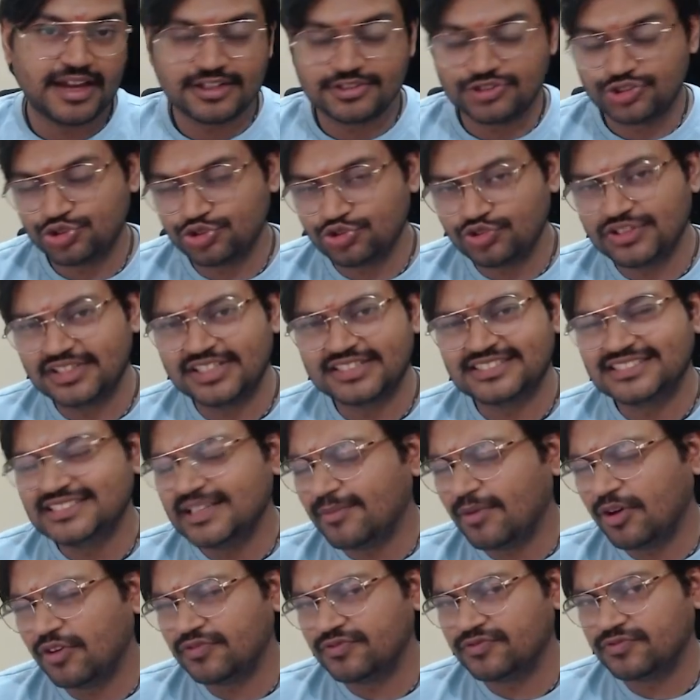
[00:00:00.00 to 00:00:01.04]
Arjun,
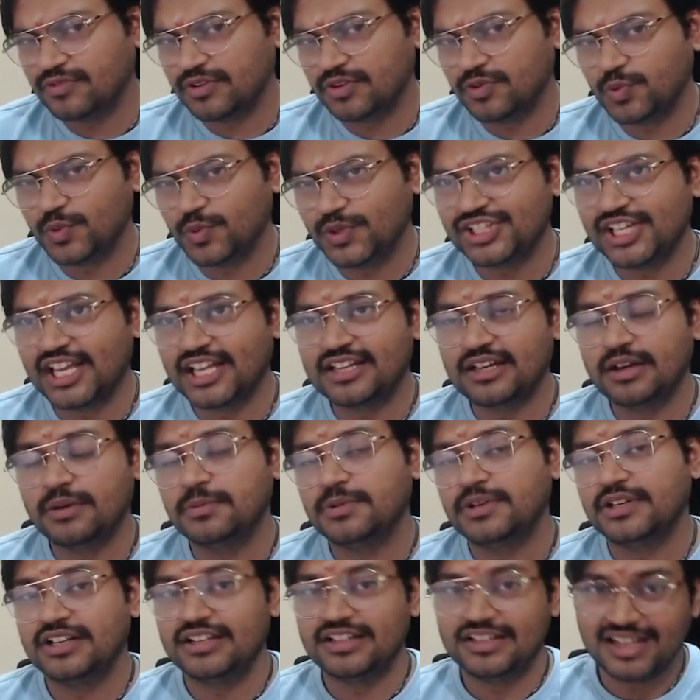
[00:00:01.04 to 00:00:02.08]
some of which I
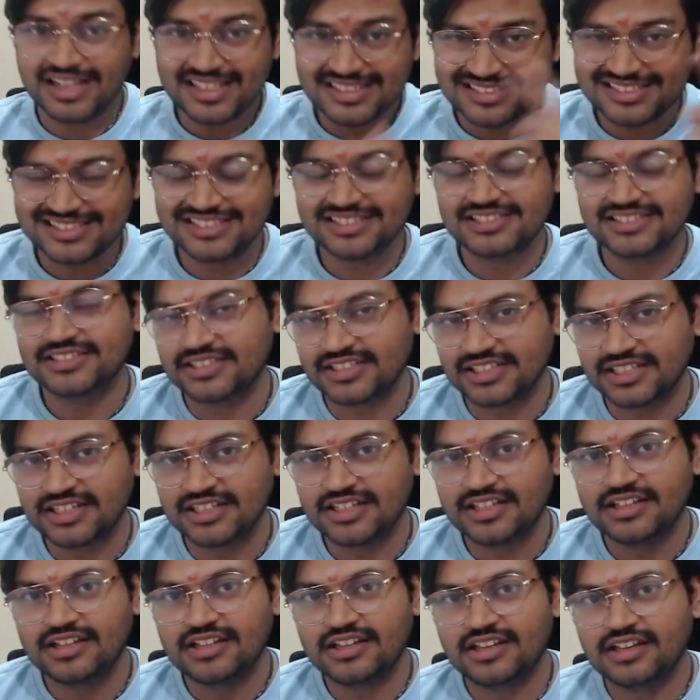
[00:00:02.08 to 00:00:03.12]
covered last year,
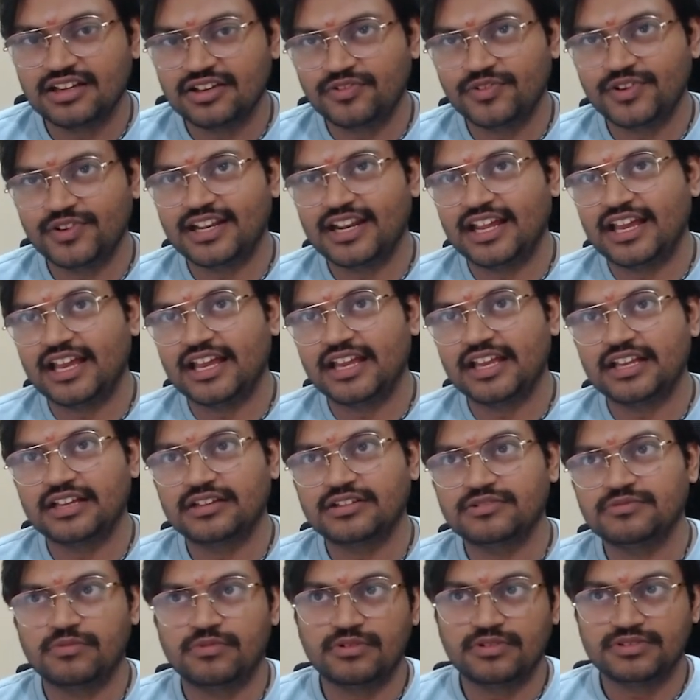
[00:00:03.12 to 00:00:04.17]
where
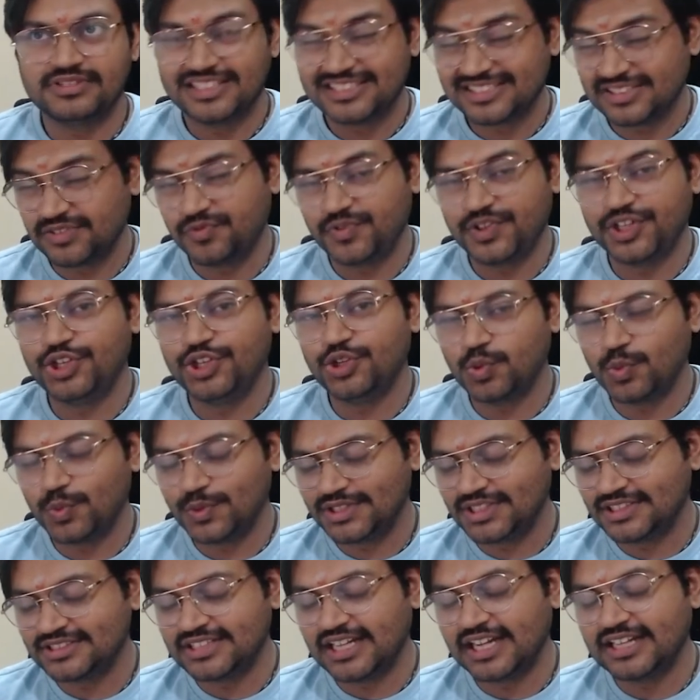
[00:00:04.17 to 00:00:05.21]
there's a video with
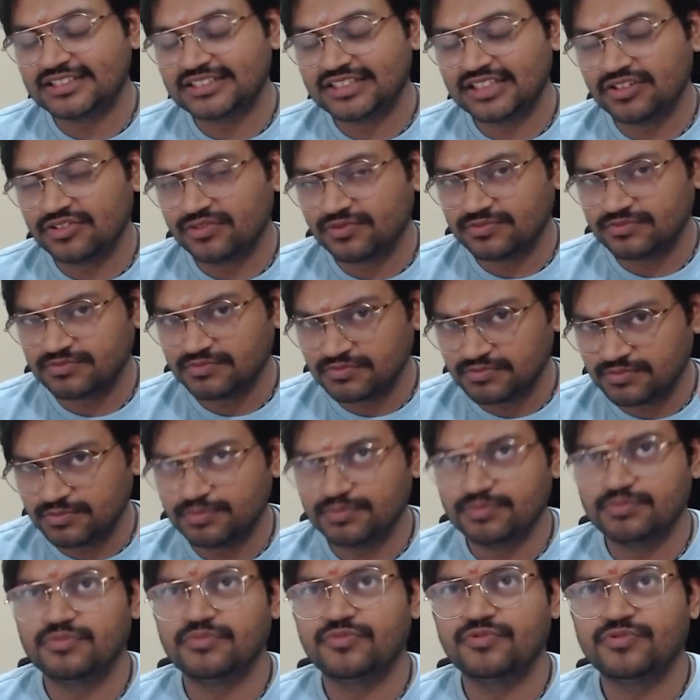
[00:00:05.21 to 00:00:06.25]
the title
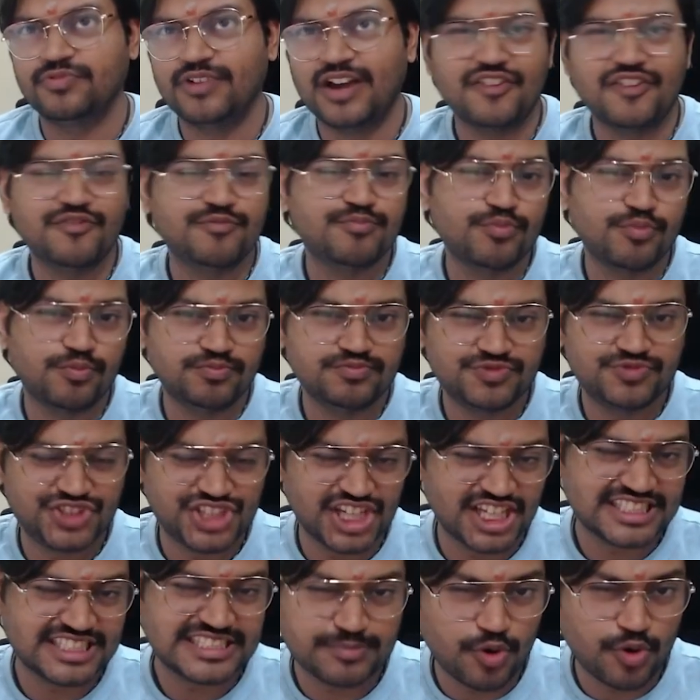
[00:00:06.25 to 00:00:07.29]
5
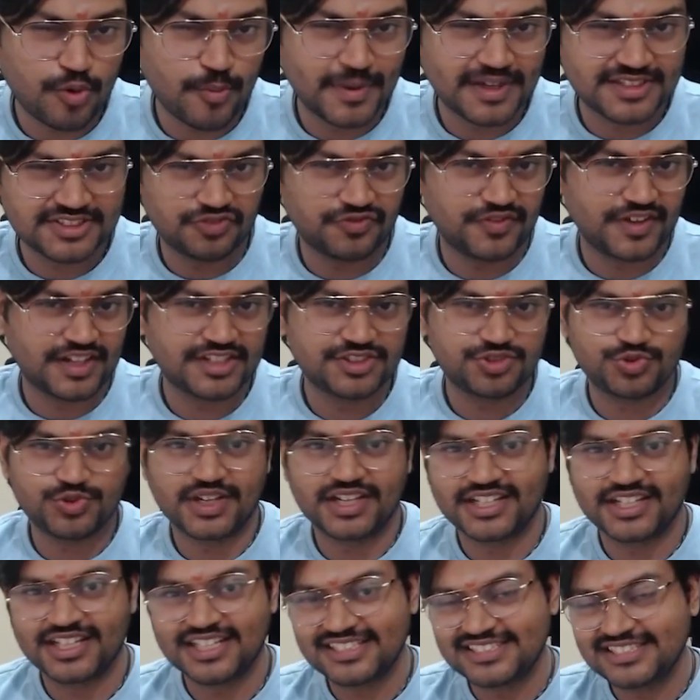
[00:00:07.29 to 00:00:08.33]
chess moments of Arjun
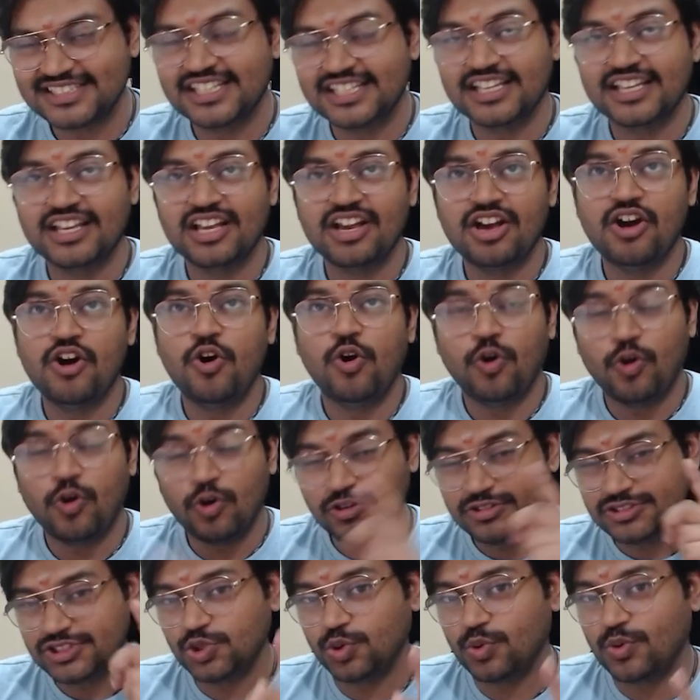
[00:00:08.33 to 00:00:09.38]
Erigaisi.
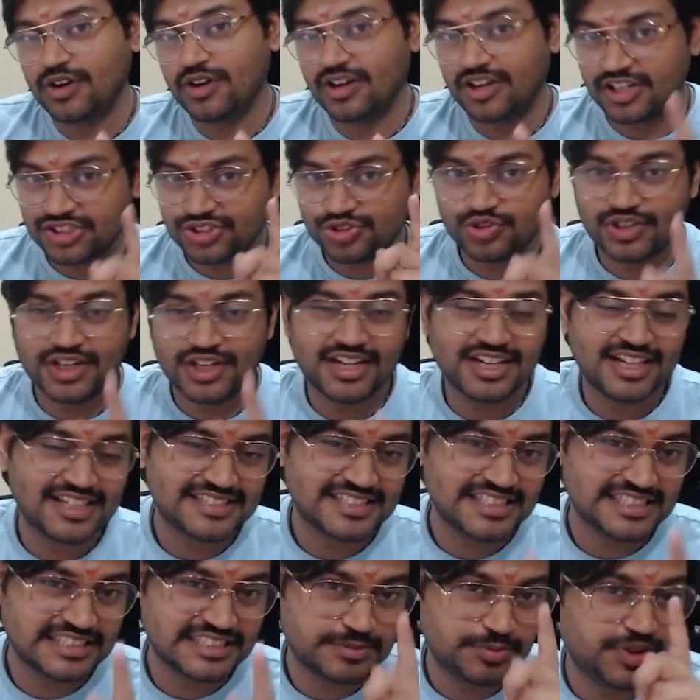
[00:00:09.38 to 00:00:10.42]
Also, Arjun
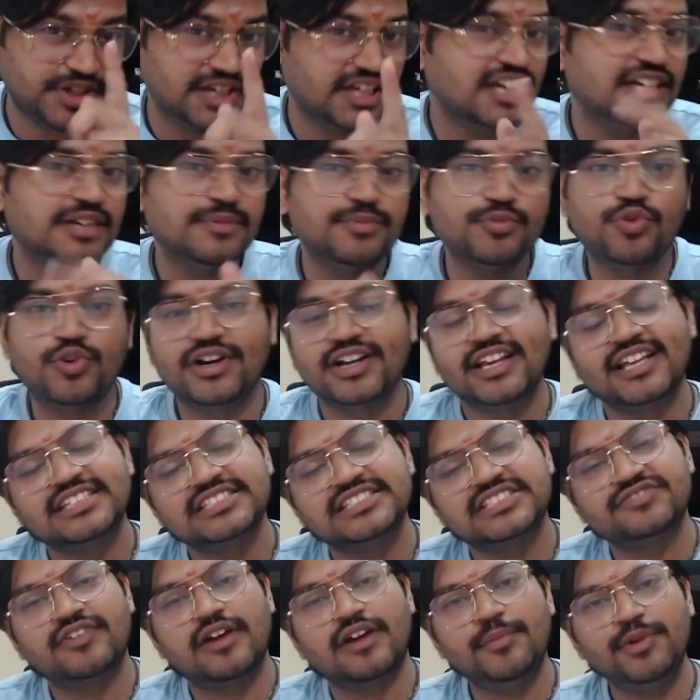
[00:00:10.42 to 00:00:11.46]
Erigaisi's brilliant move
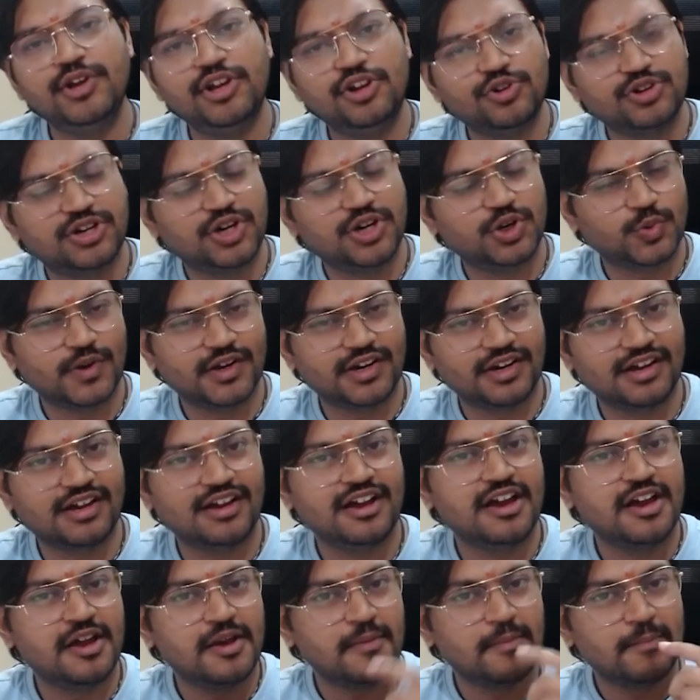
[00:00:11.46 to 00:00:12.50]
against Fabiano
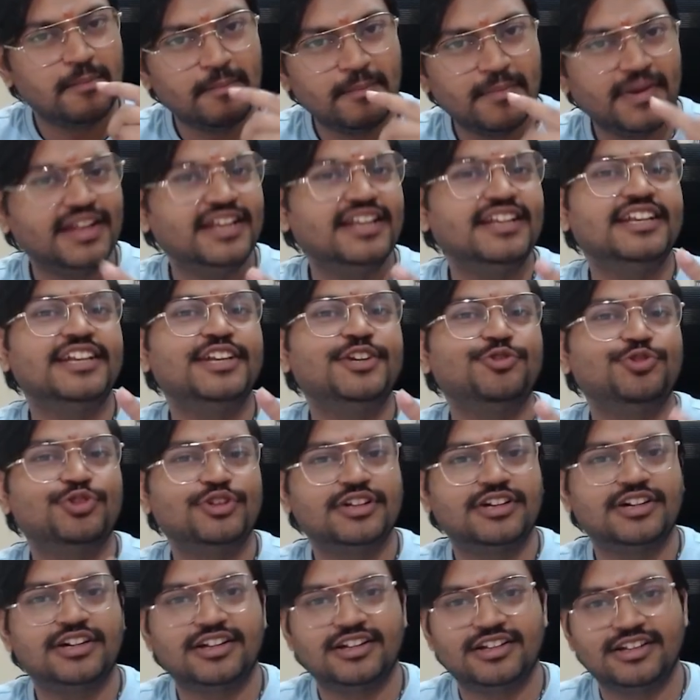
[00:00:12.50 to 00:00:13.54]
Caruana made it into
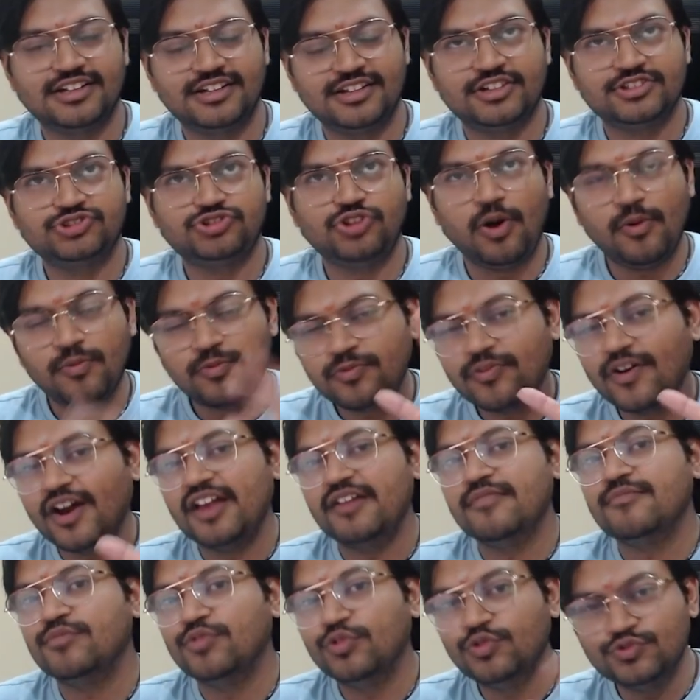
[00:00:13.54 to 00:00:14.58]
the top
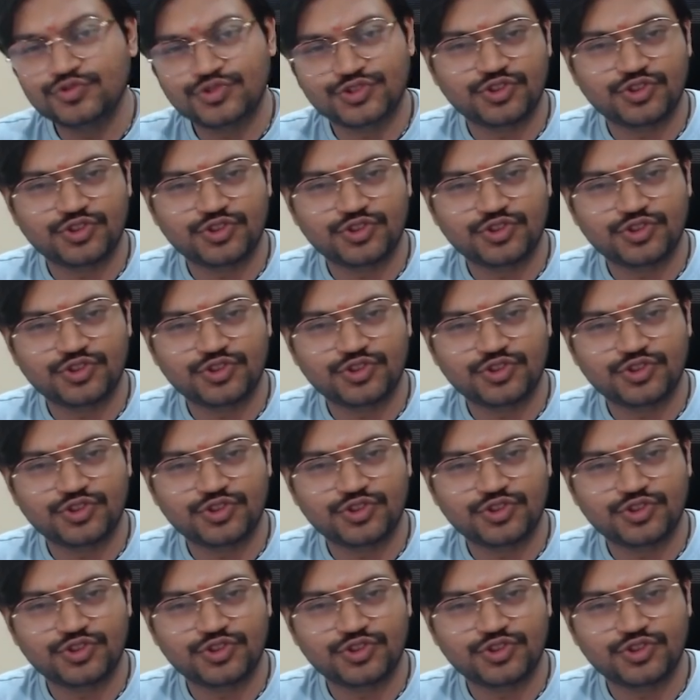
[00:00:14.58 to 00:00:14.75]
5 moves